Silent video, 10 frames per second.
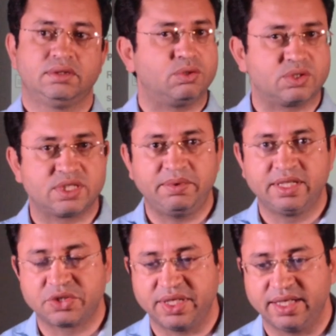goods are
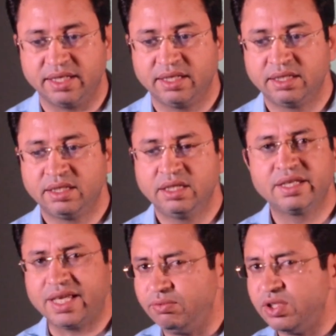being traded.
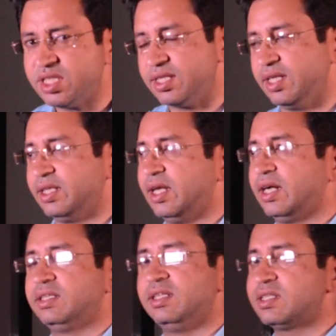Can we say
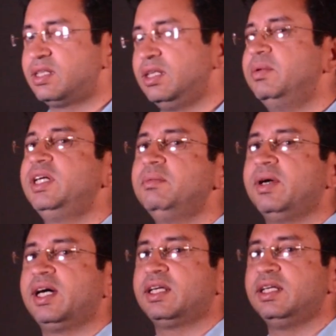that this Liberty
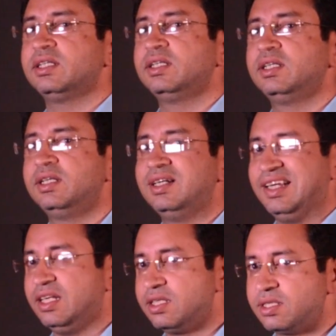Market
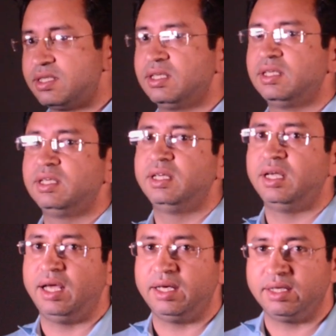is
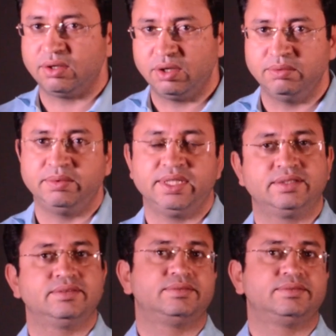an economy?